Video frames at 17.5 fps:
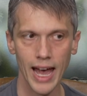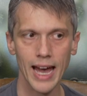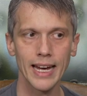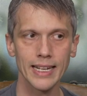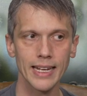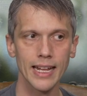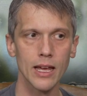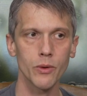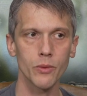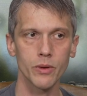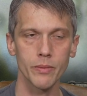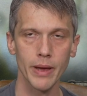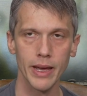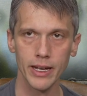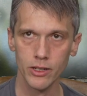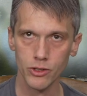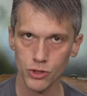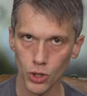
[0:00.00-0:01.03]
And it would
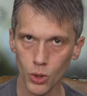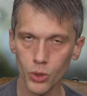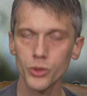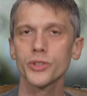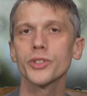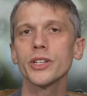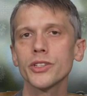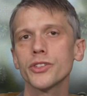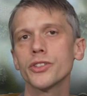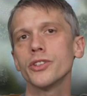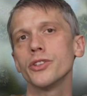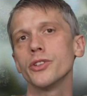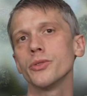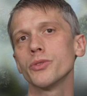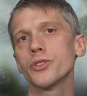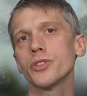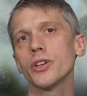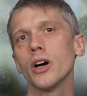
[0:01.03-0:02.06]
make total sense to
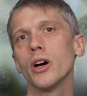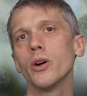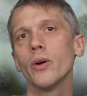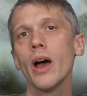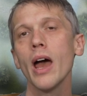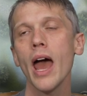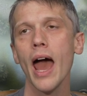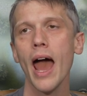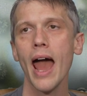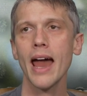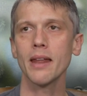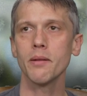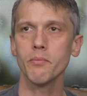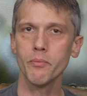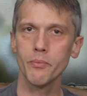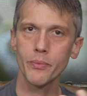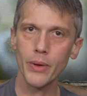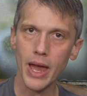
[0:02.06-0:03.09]
do so,
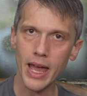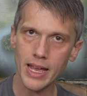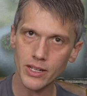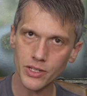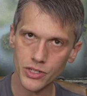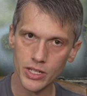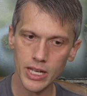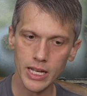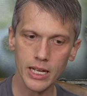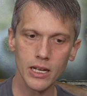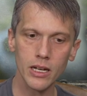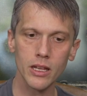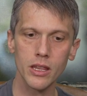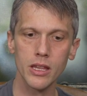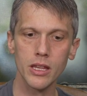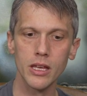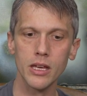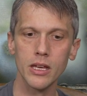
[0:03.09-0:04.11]
and basing
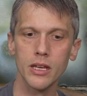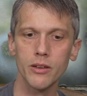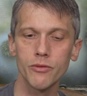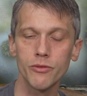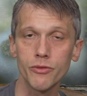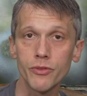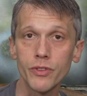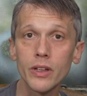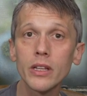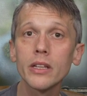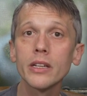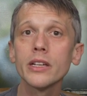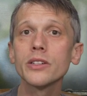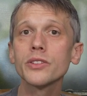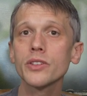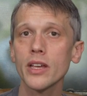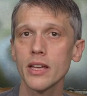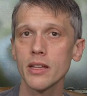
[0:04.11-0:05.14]
the
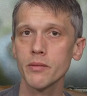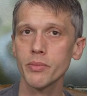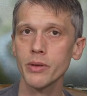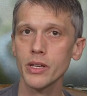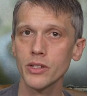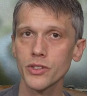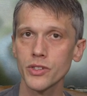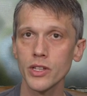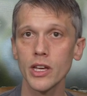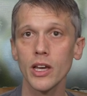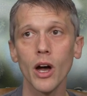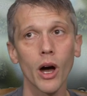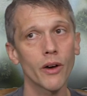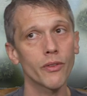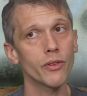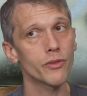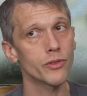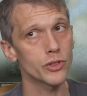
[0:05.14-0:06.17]
villainous NPC
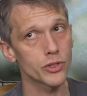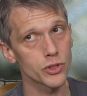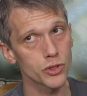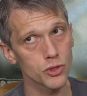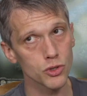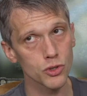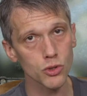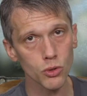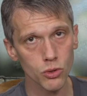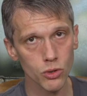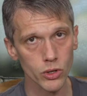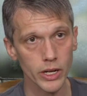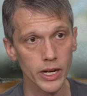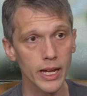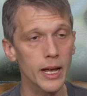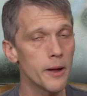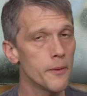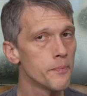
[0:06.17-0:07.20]
off of the
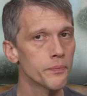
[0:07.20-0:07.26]
story